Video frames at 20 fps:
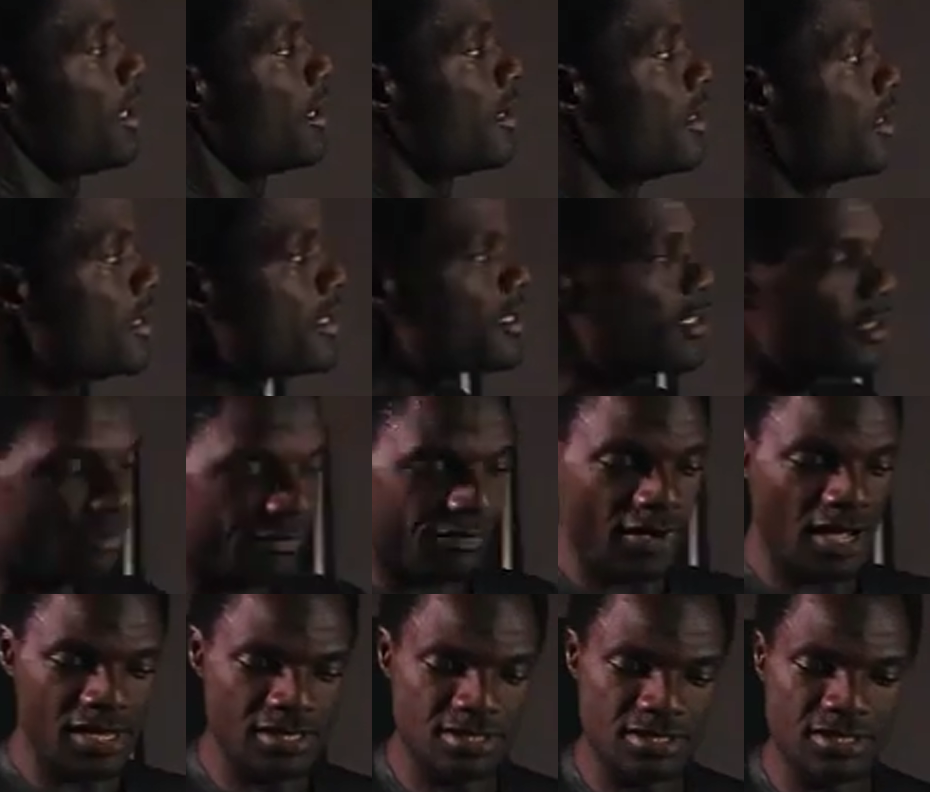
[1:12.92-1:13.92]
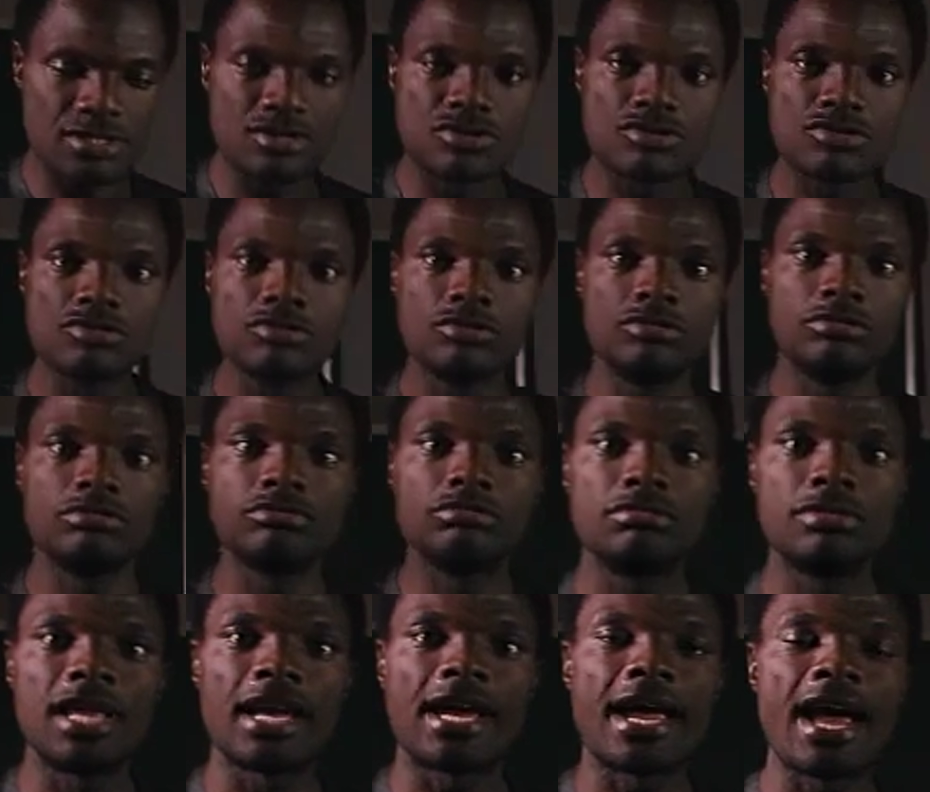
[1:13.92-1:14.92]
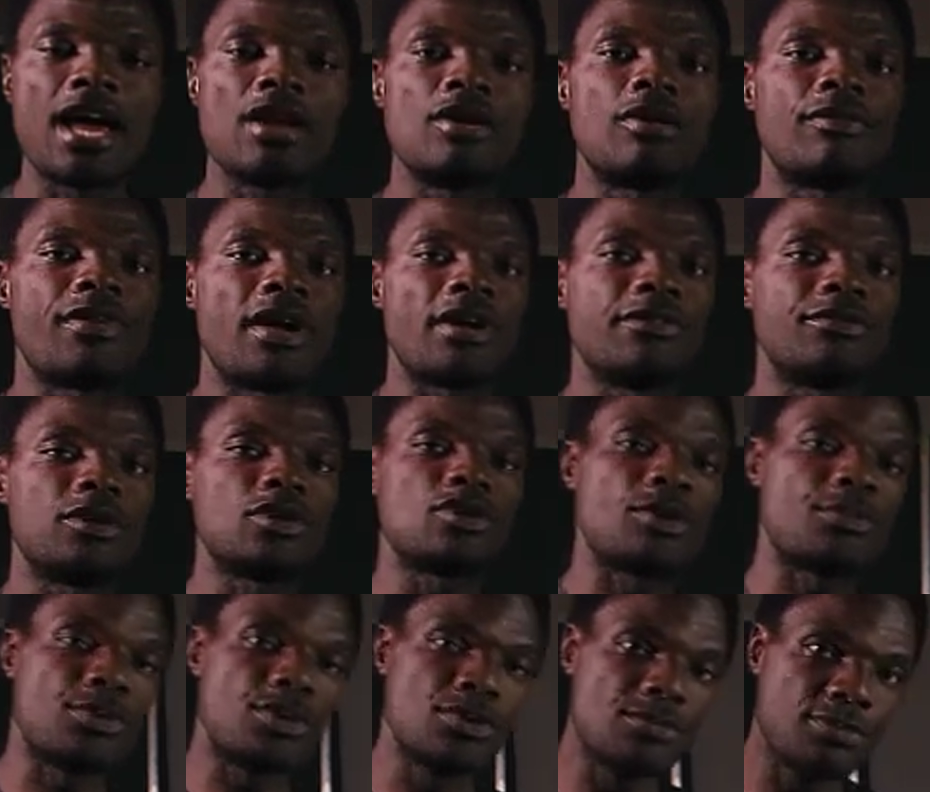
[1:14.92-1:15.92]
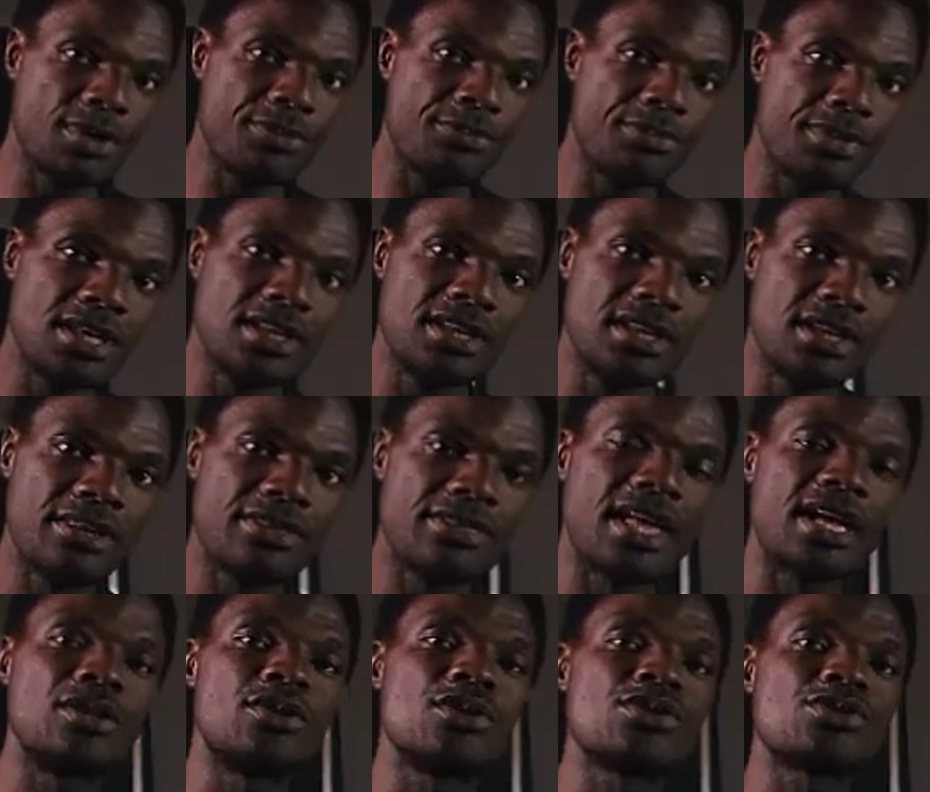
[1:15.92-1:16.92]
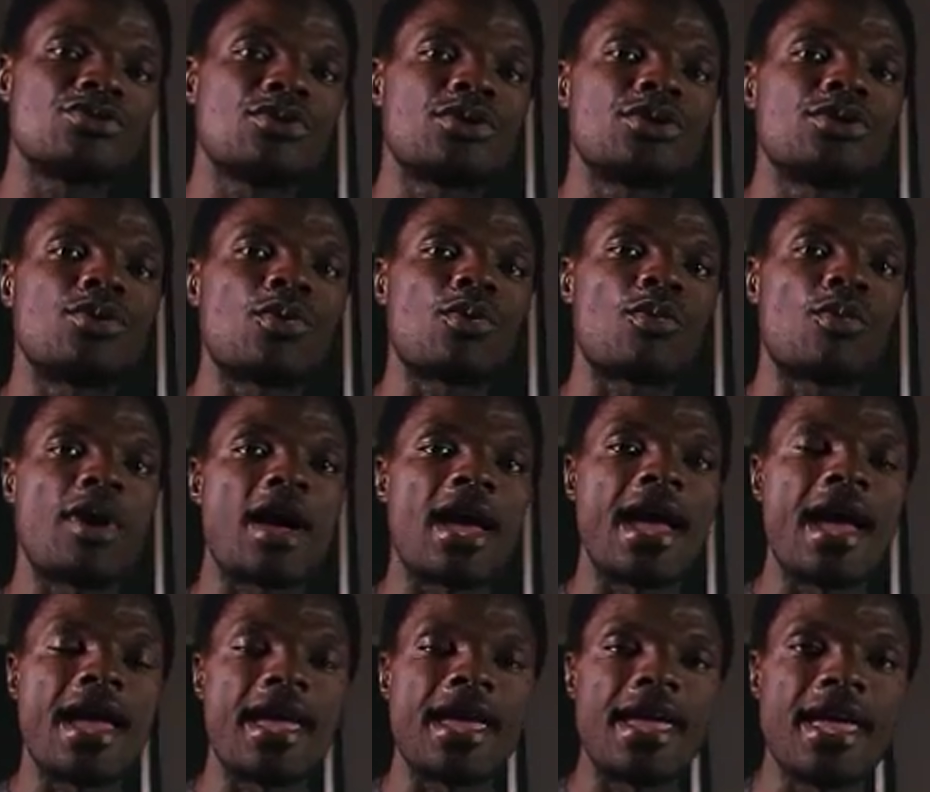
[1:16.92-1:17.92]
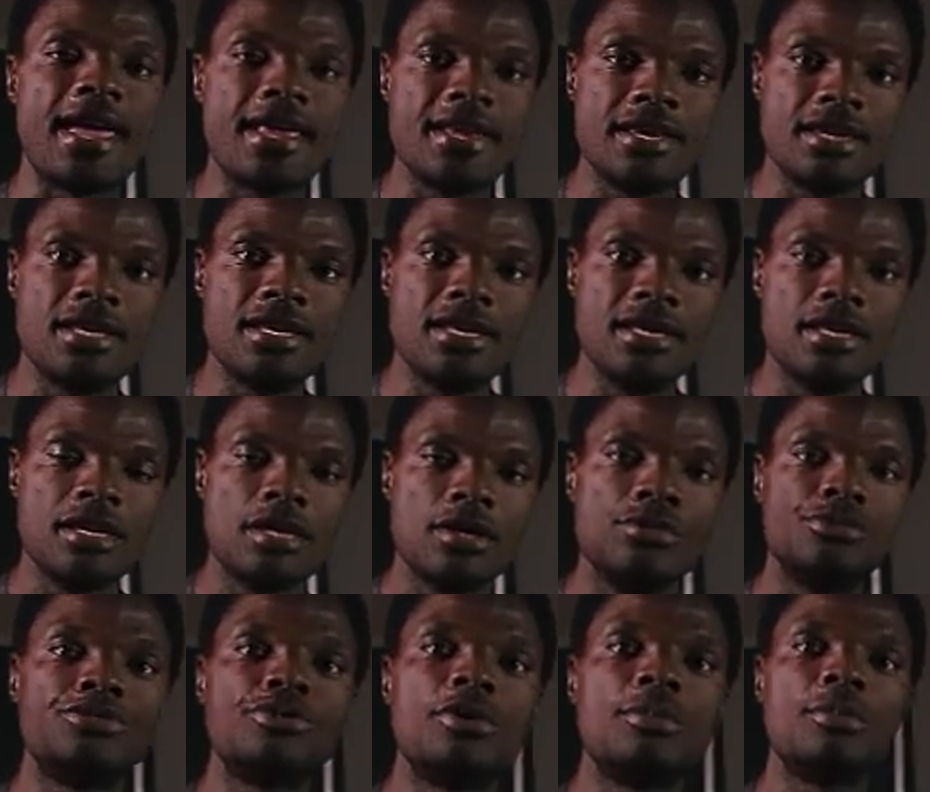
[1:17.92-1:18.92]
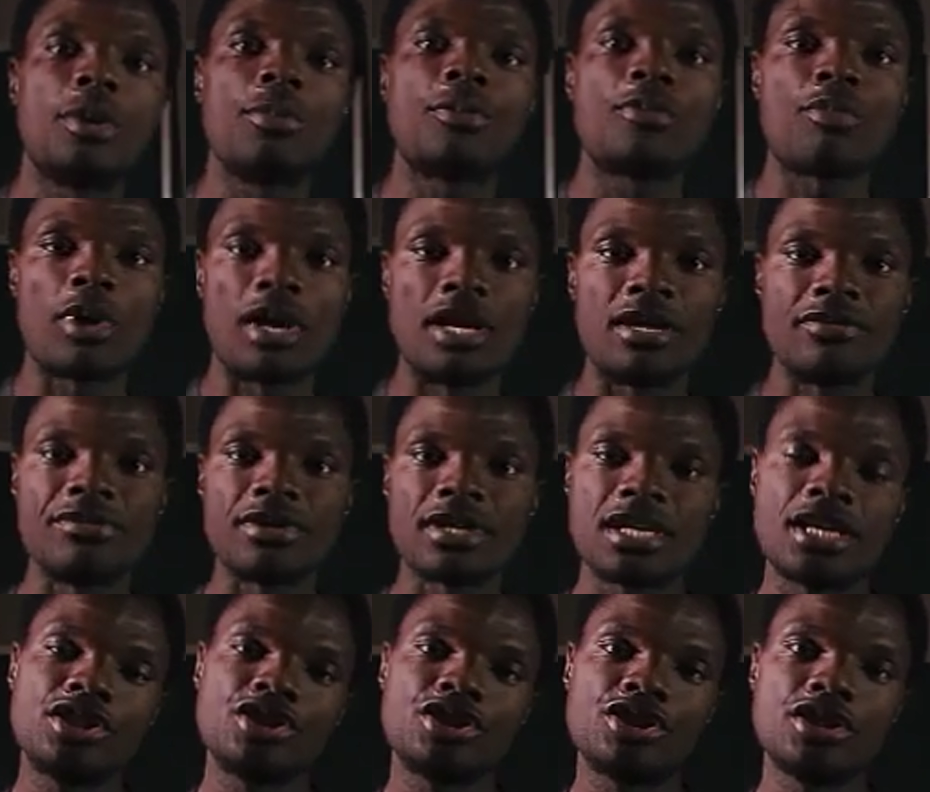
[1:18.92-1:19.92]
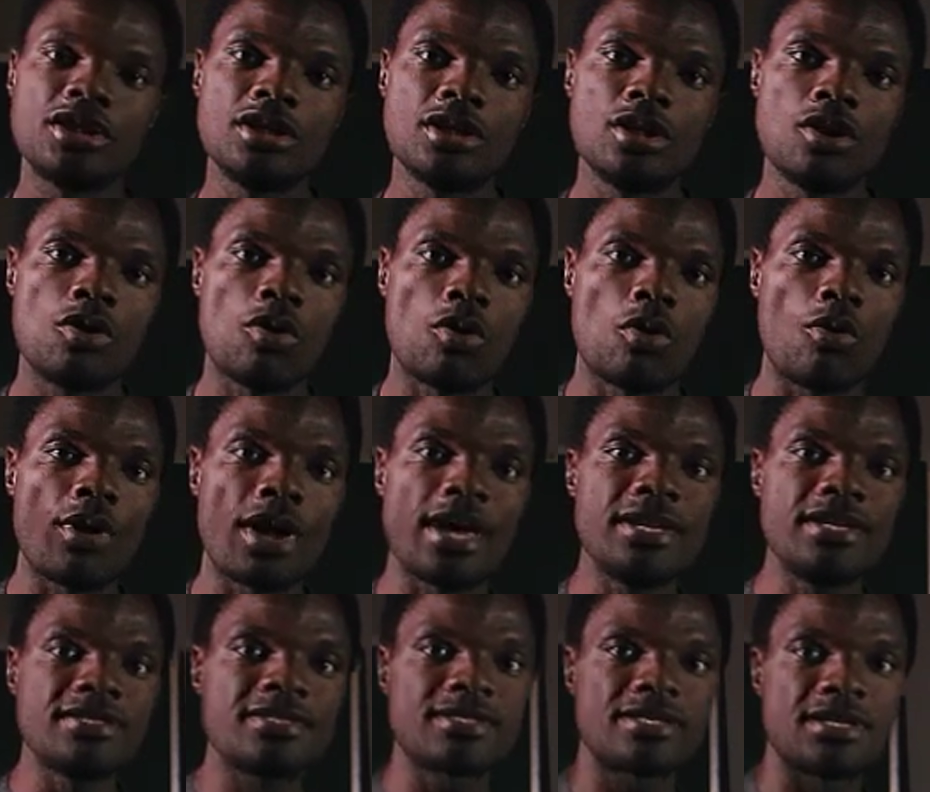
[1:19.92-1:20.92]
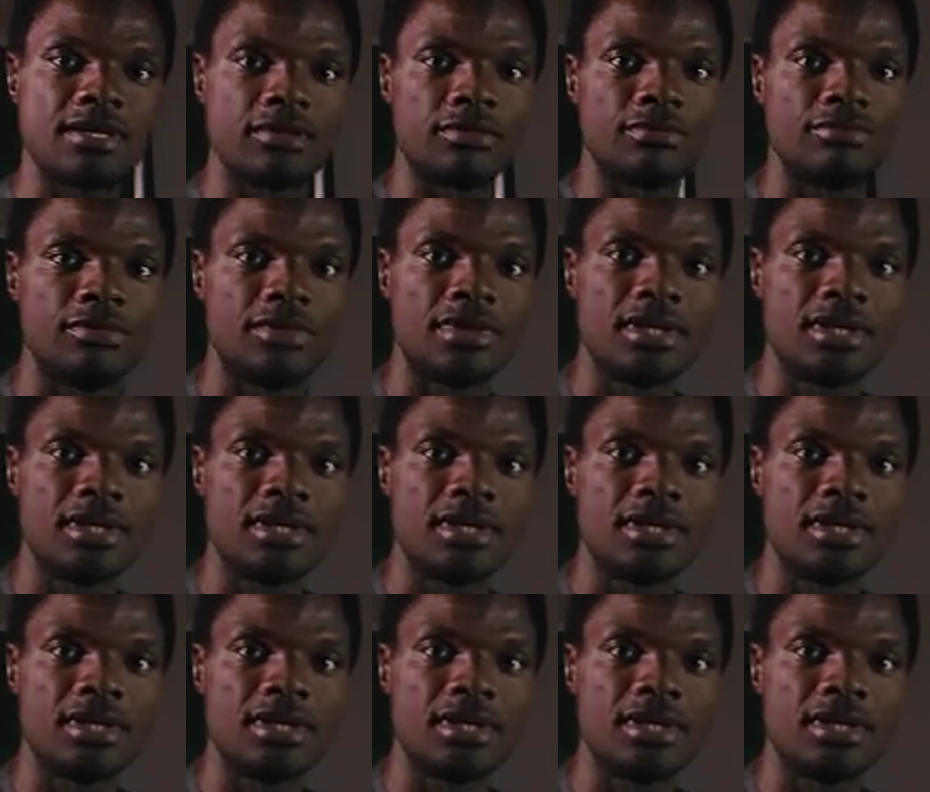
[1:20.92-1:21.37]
This refers to the kind of effort of human being that does not require any form of qualification or any skill.